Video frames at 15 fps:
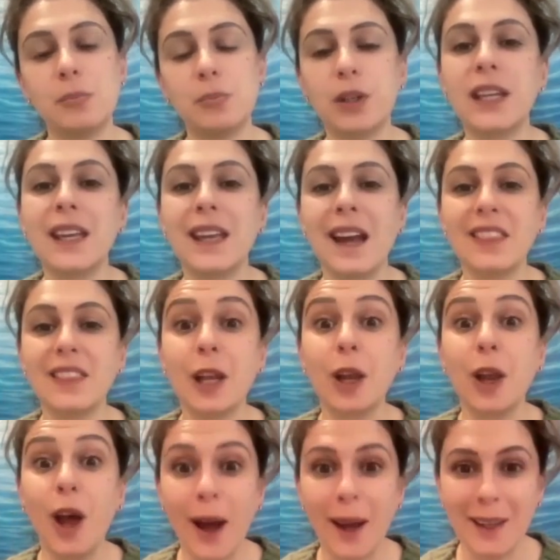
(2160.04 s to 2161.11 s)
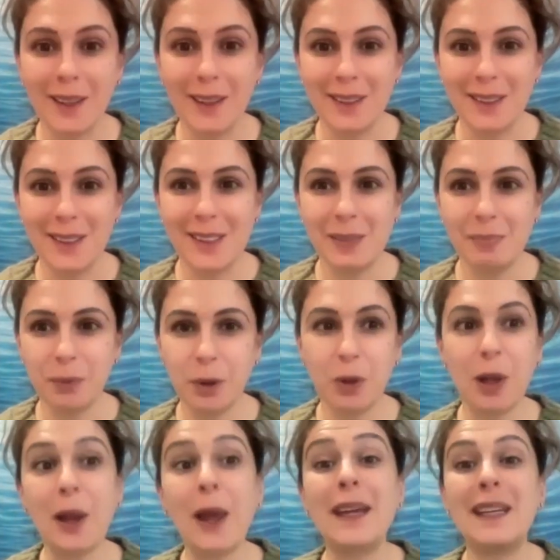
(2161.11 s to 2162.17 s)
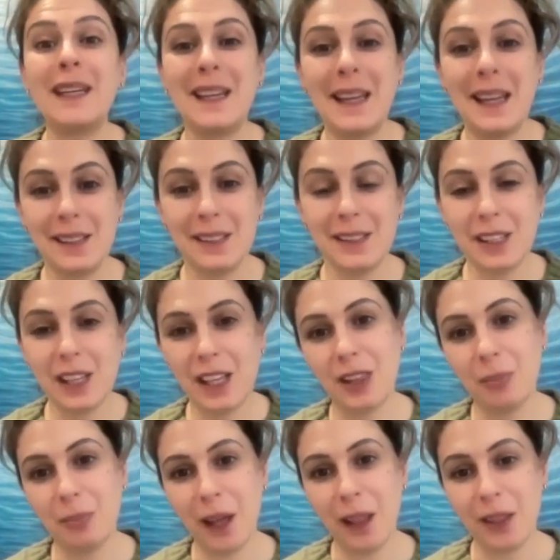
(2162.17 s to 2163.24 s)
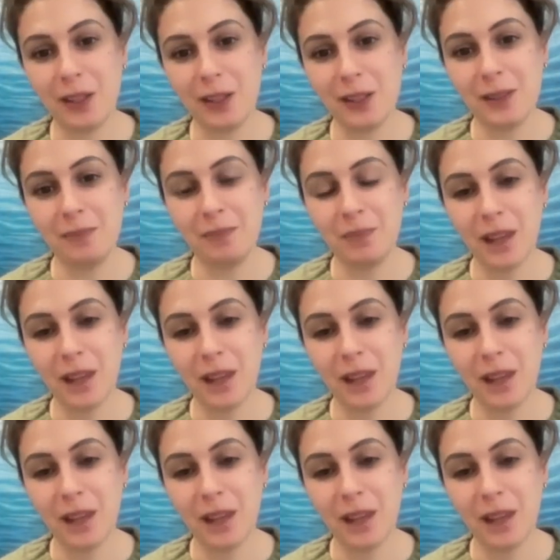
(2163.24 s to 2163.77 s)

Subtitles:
bringing out the lions or the lioness in the mothers.